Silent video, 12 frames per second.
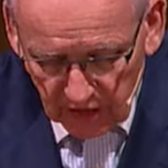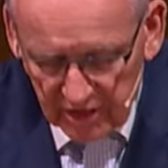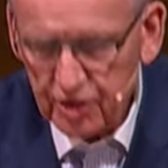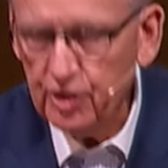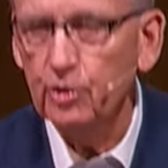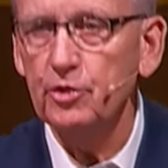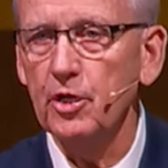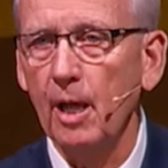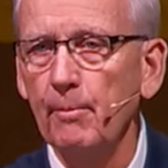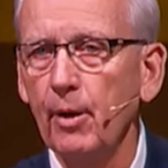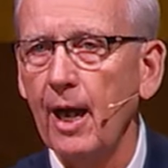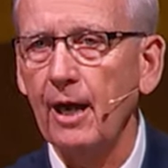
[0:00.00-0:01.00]
us to
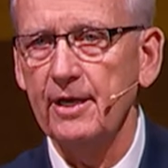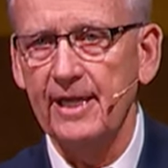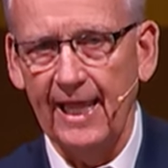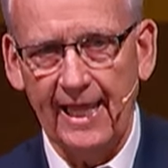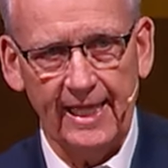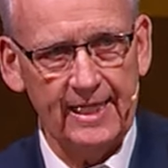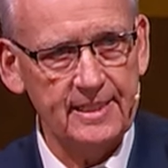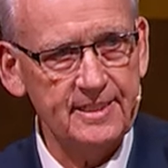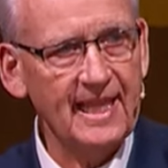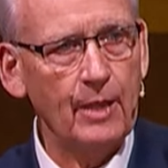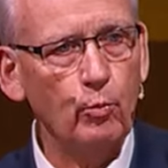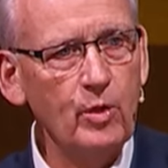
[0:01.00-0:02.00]
number our days
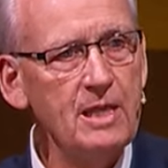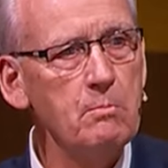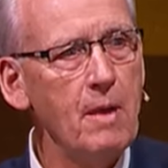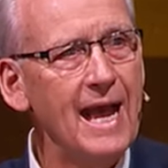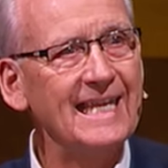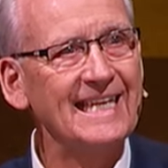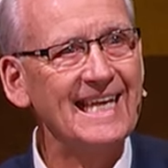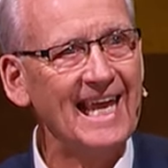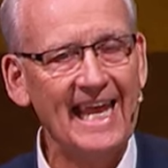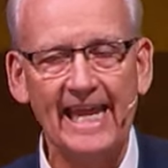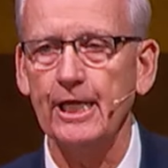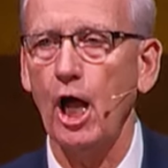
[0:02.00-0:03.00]
that we might
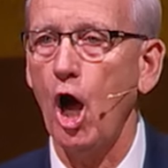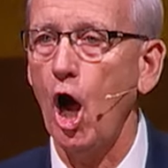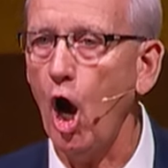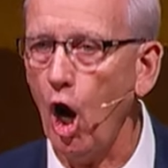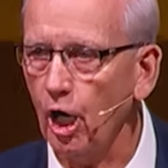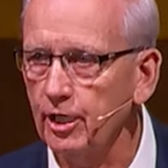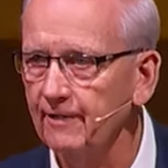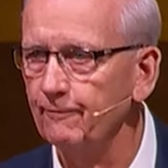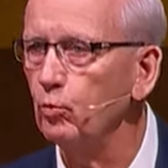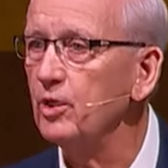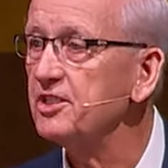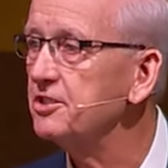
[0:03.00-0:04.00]
gain a heart of
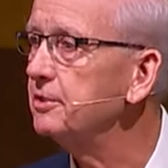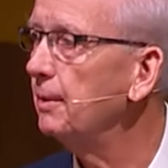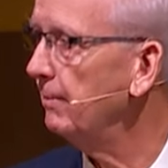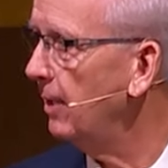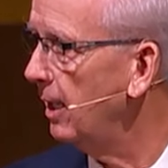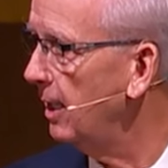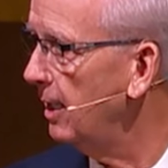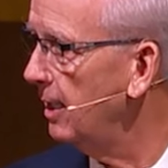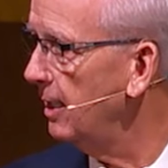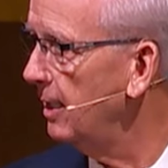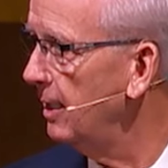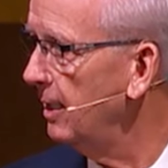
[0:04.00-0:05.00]
wisdom.
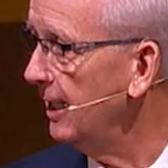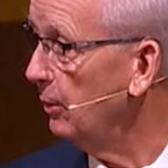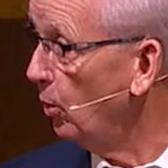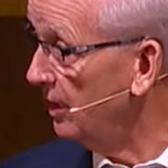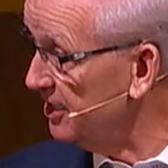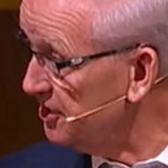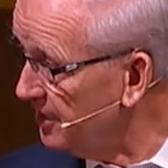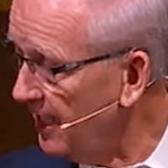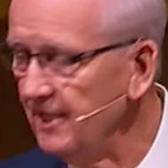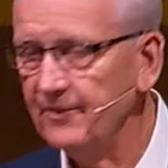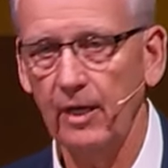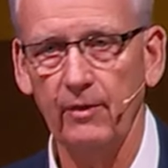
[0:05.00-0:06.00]
And what he's
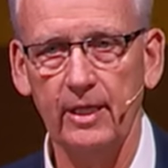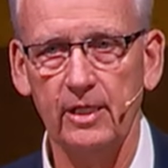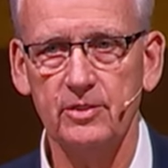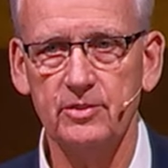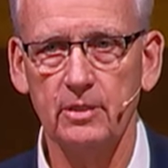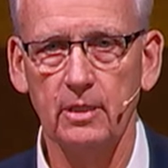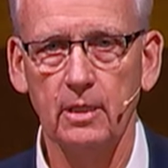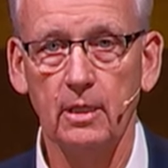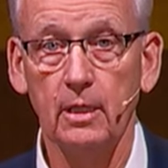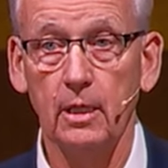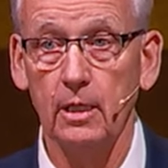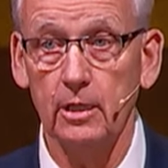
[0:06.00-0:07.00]
saying there is
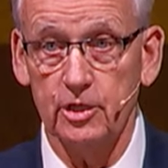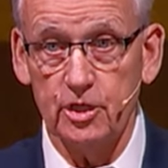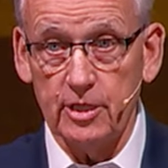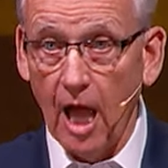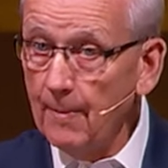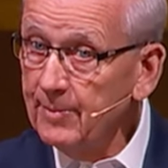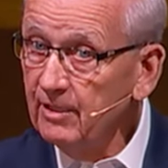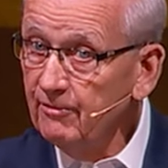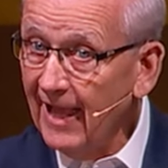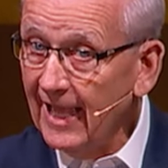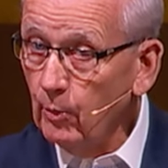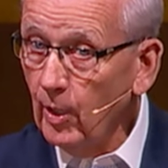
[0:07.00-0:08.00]
stop and
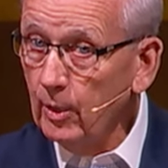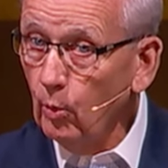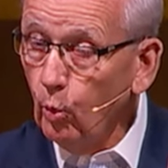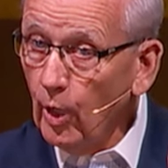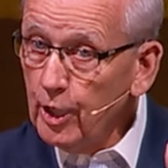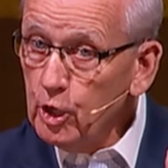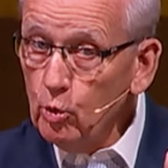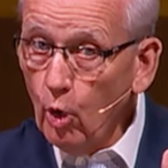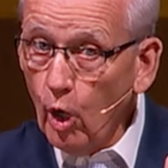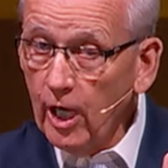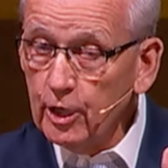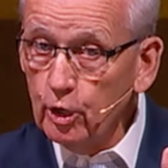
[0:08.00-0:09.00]
evaluate where you
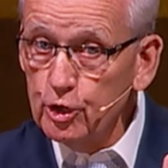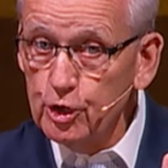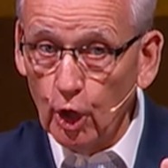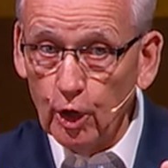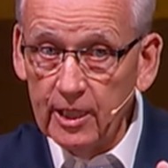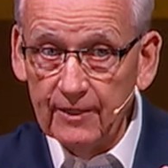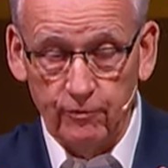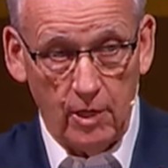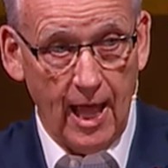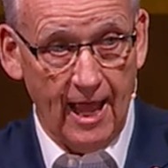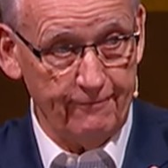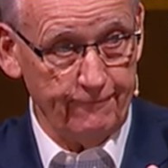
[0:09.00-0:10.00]
are in your journey of
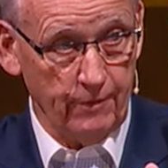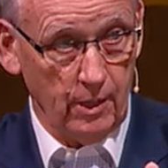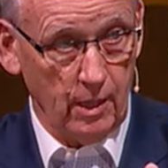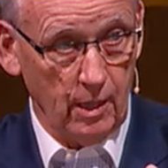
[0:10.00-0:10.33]
life